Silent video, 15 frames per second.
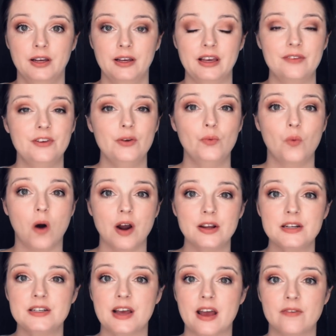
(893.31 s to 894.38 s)
If he
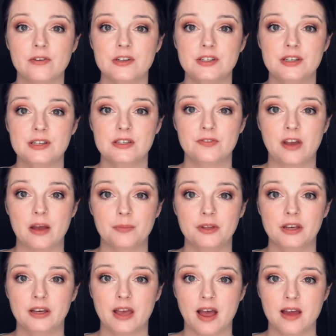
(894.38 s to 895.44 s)
wanted to ever see his
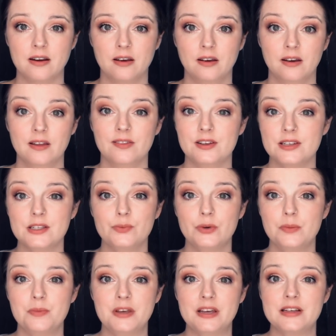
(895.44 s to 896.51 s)
family again, this
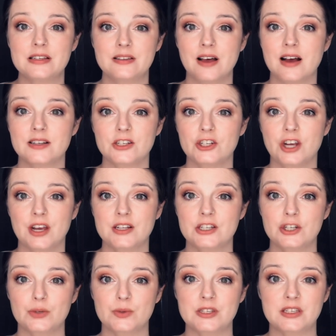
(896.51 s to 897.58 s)
would be his last chance
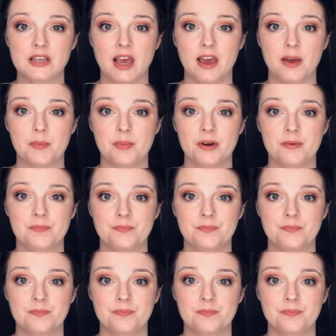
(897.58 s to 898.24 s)
to escape.